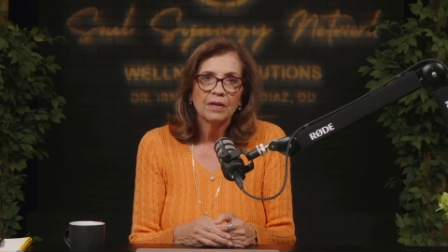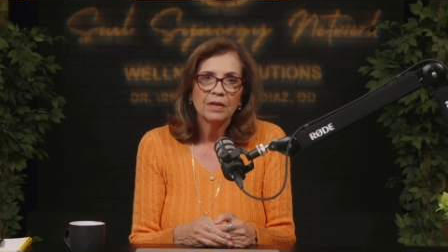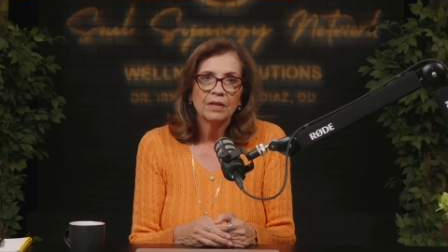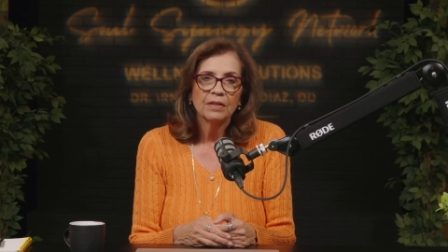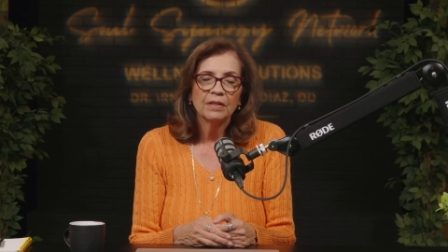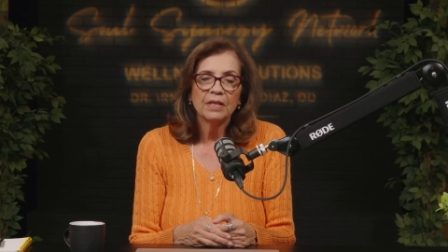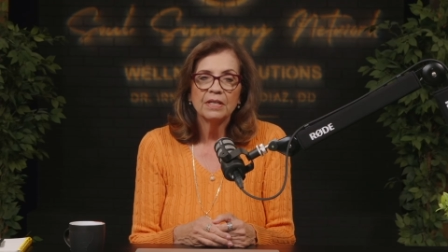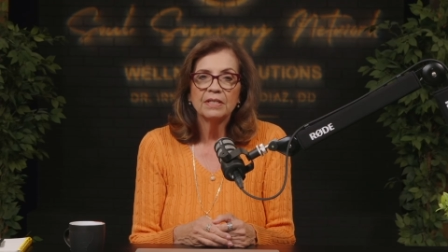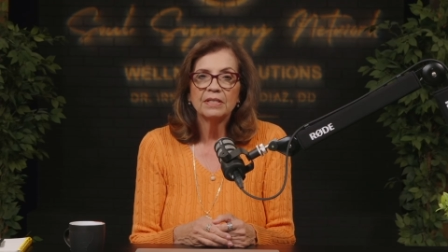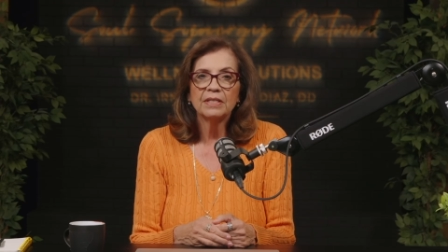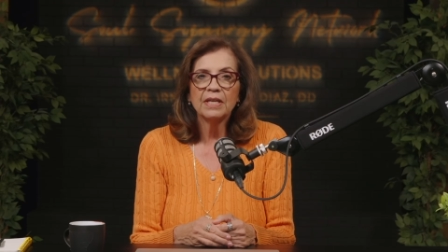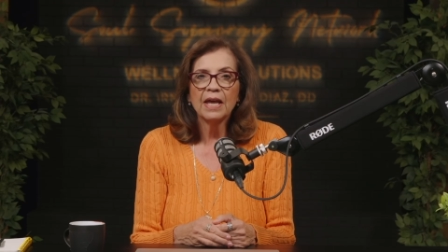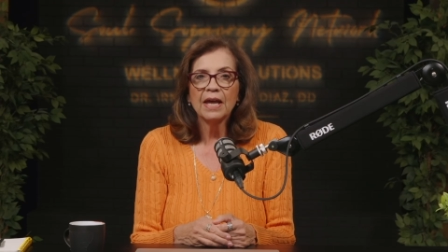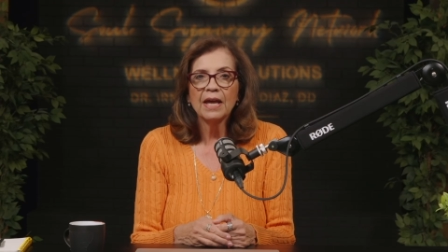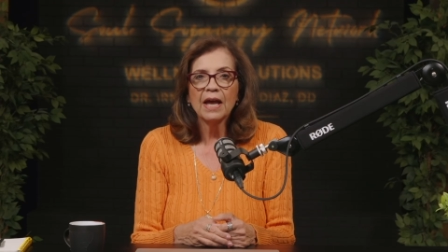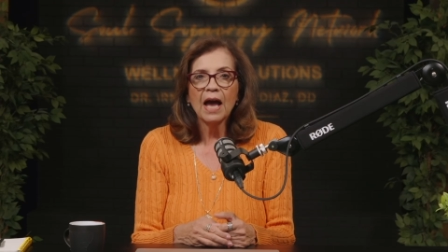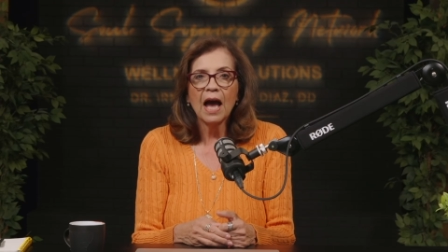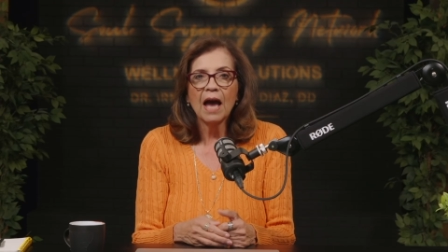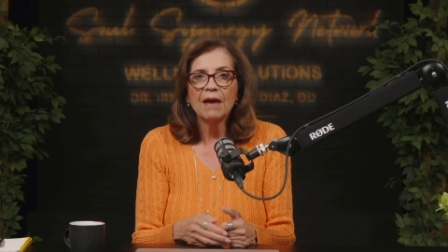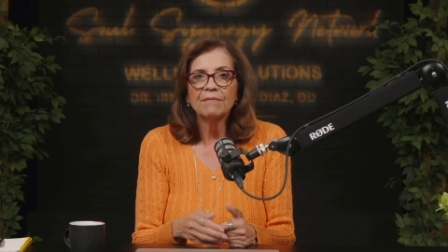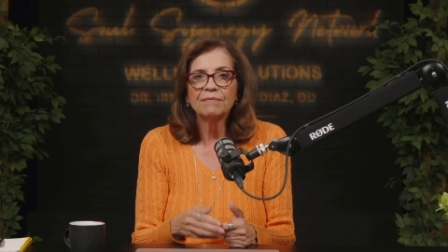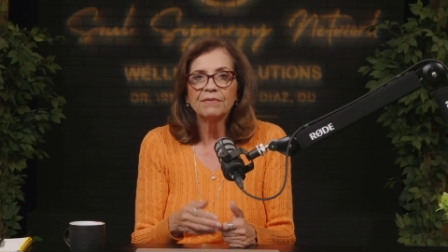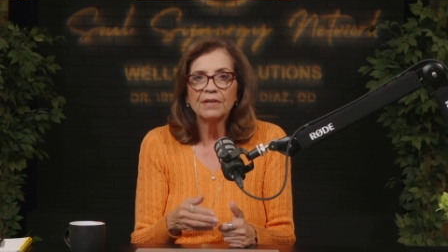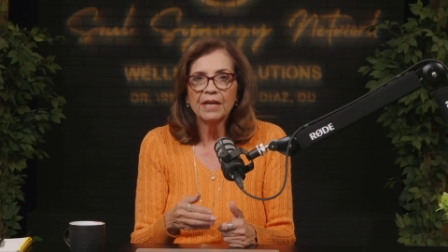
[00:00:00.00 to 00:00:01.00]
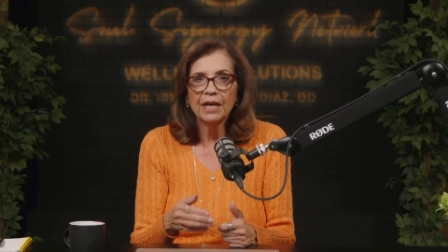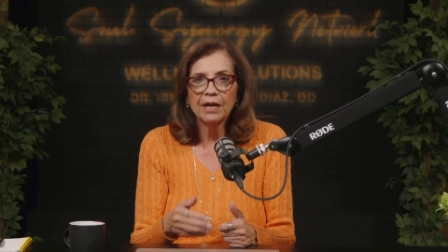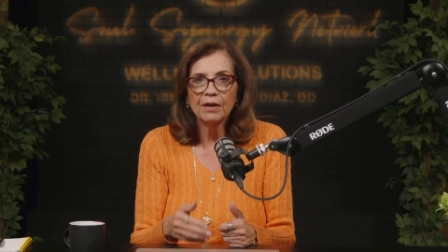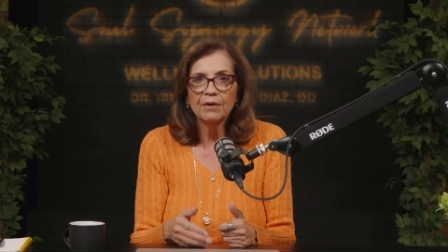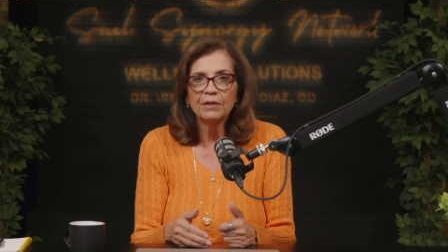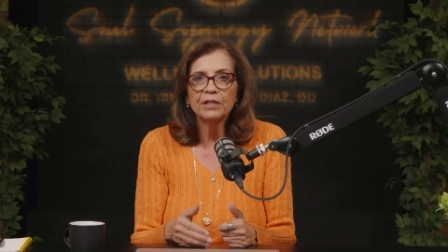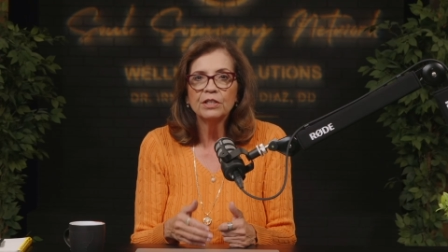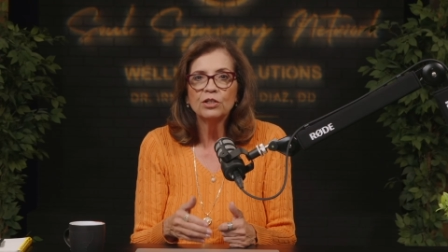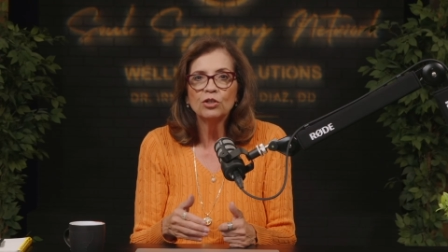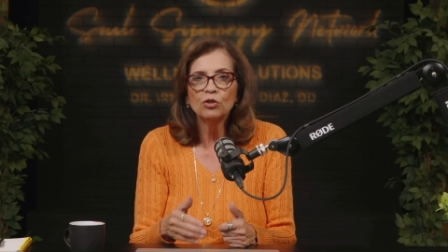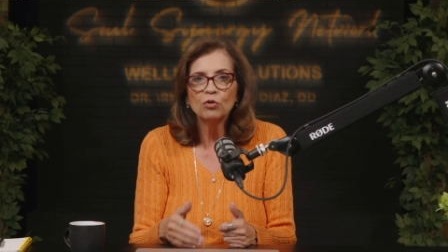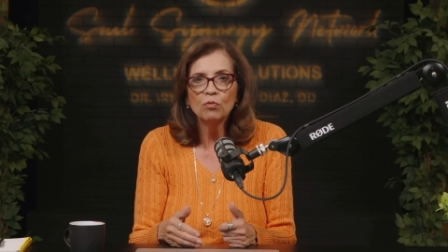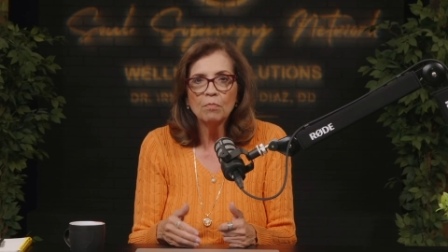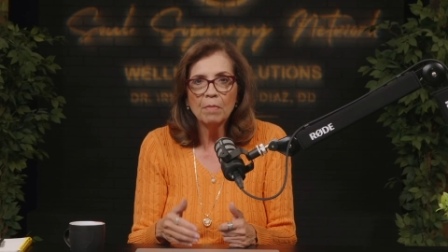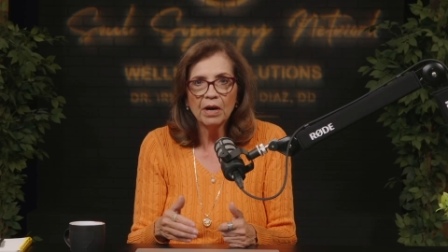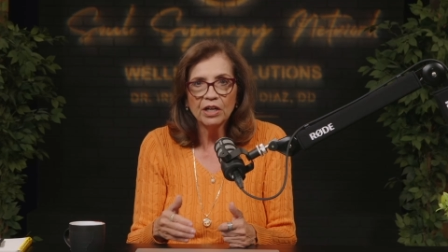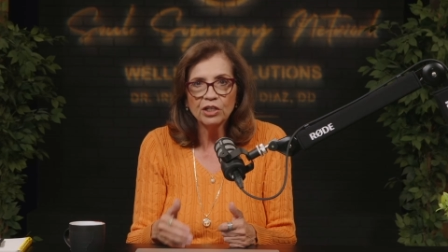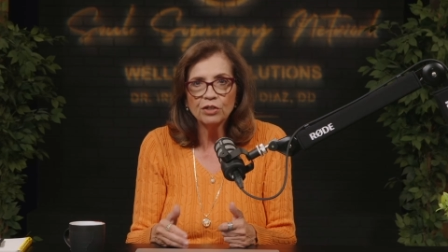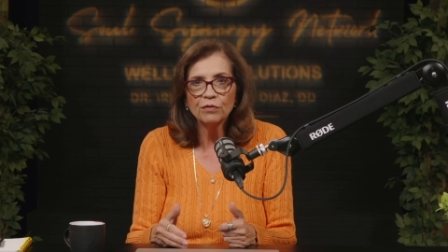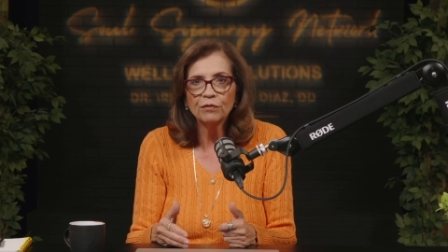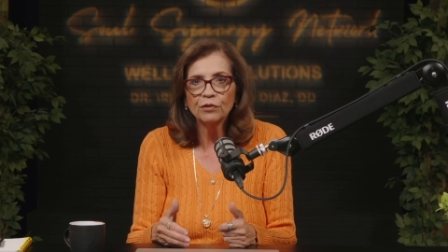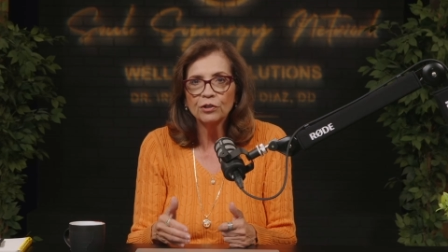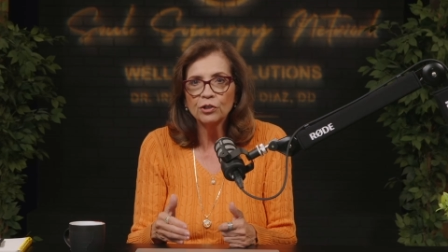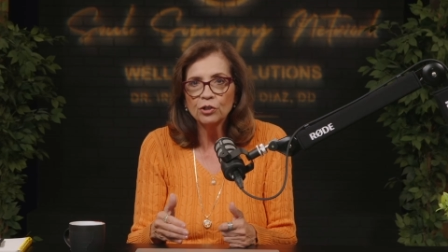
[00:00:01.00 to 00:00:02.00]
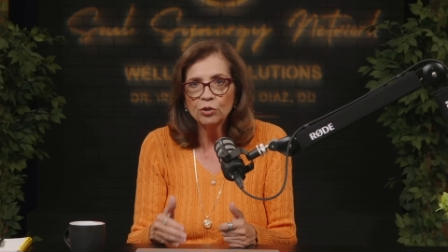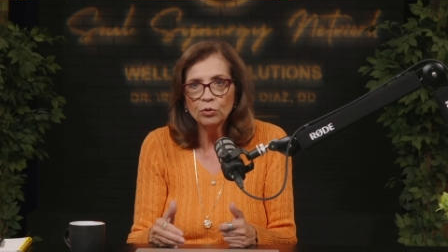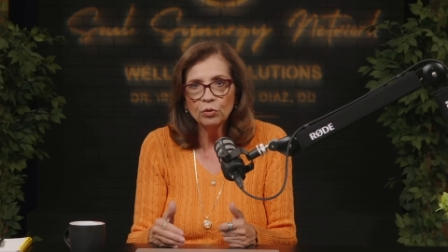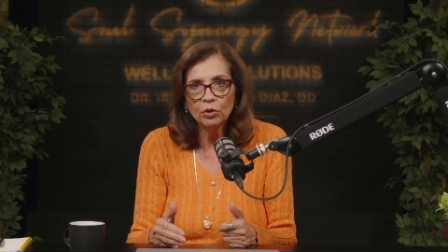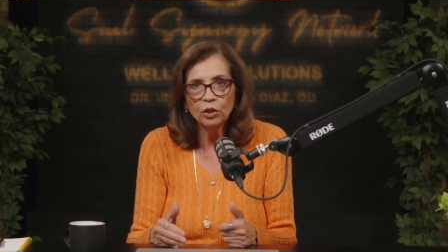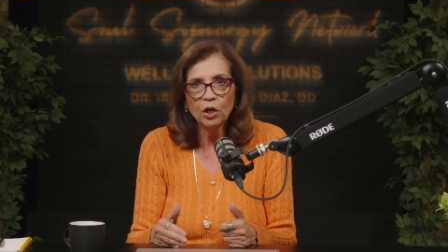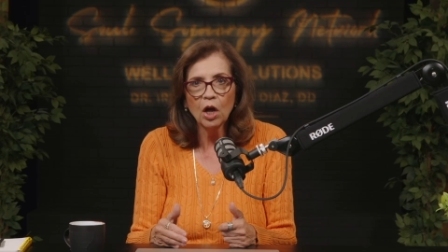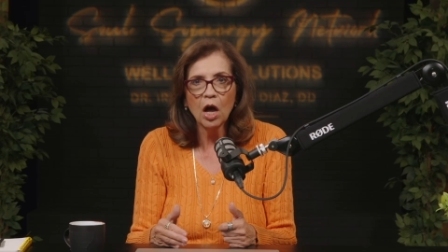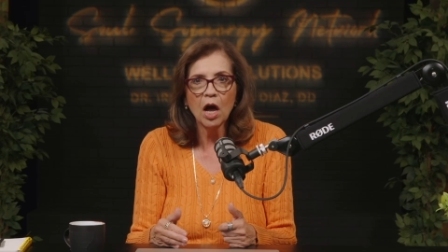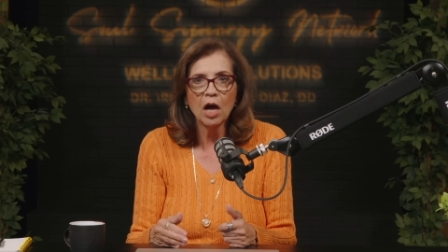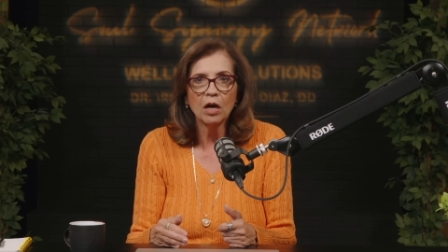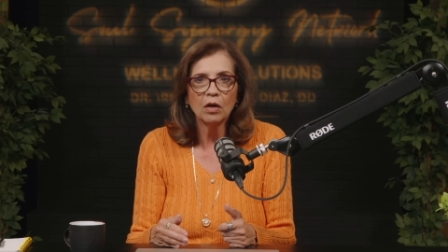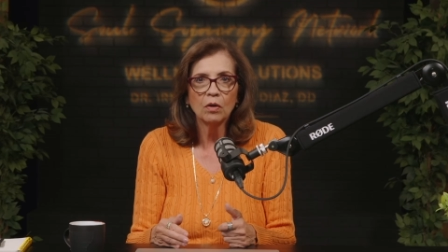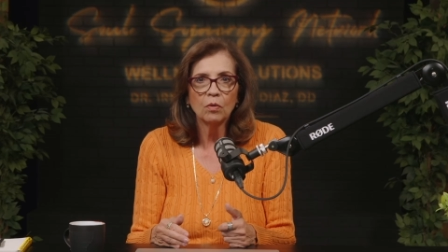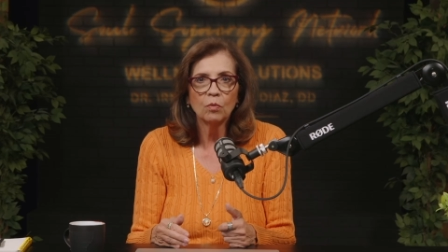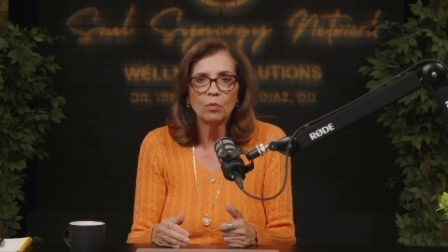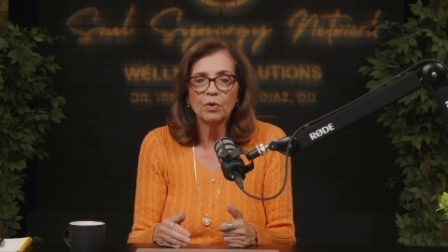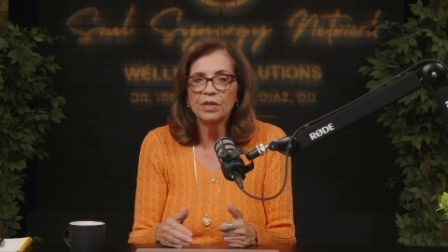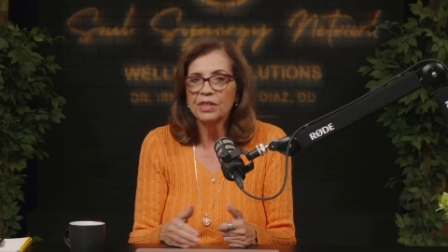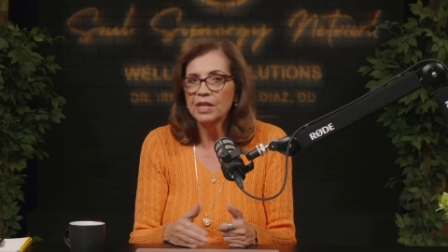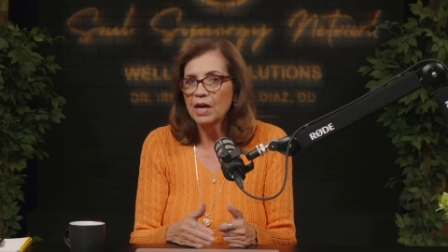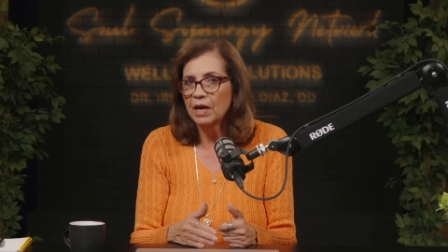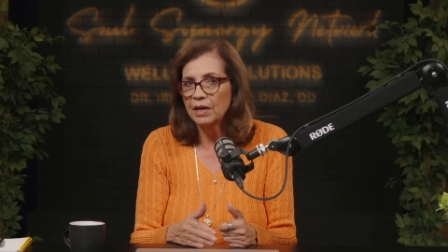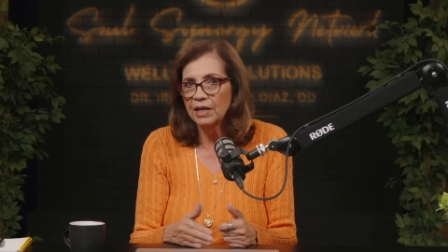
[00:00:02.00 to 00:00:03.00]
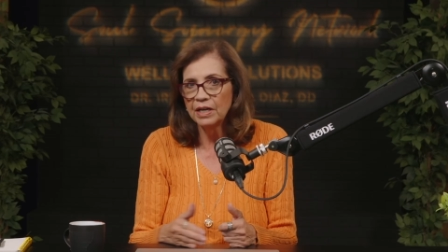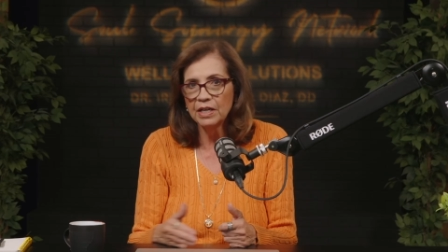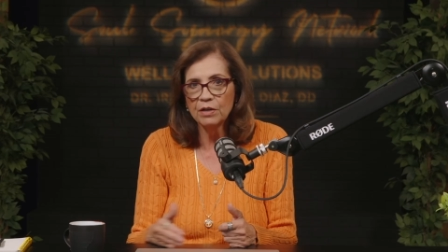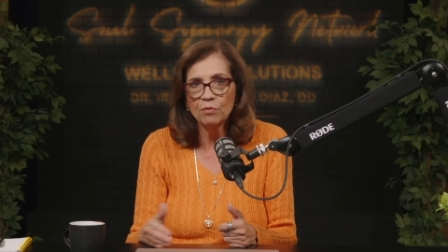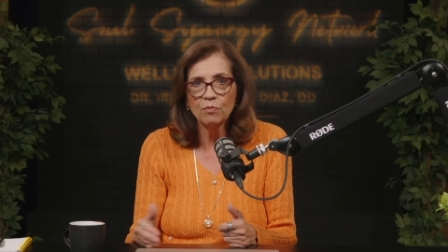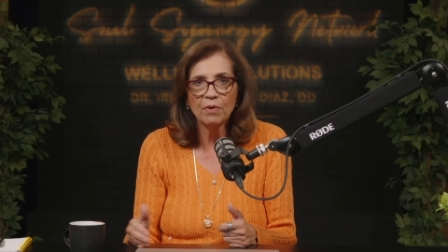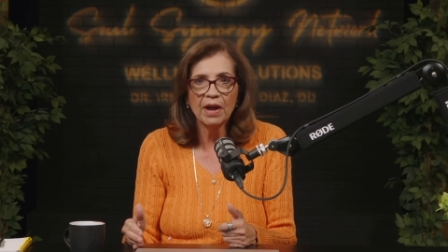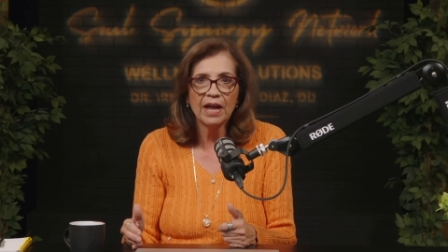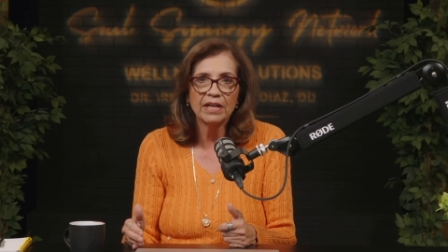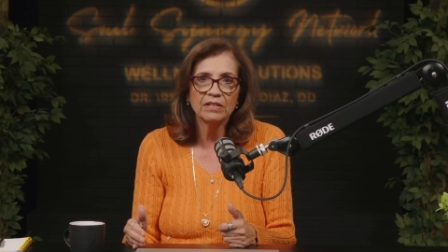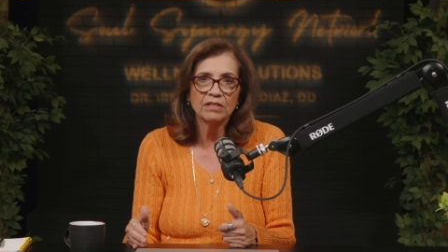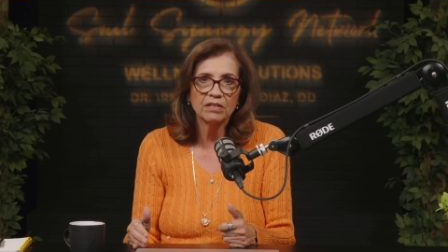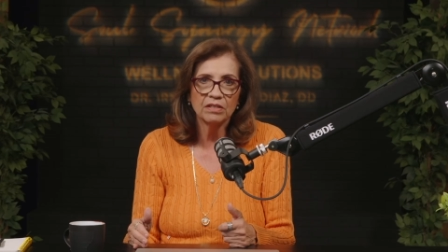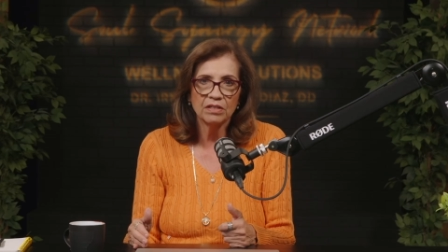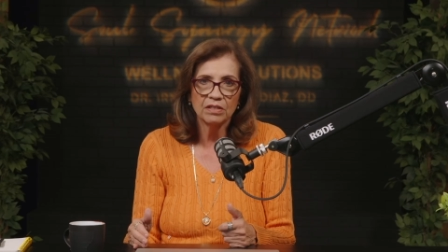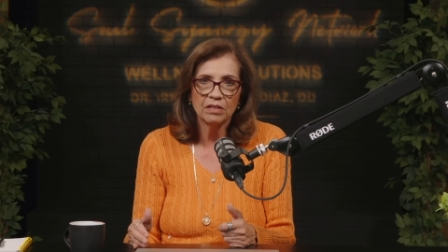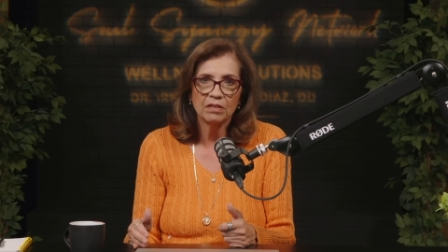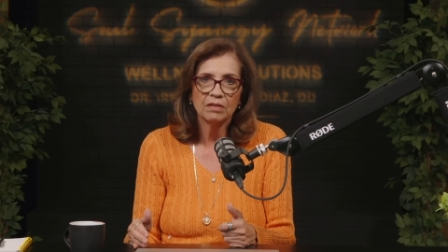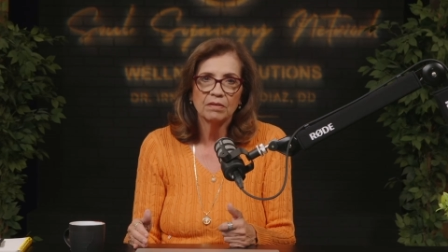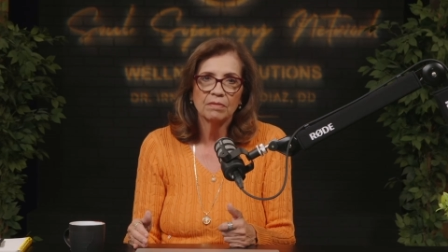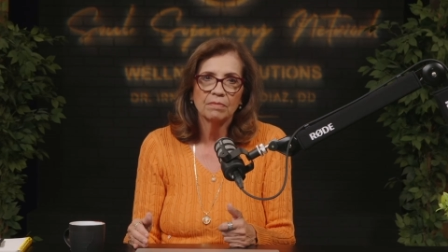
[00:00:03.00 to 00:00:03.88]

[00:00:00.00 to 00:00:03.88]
They say, I've carried too much for too long without any rest.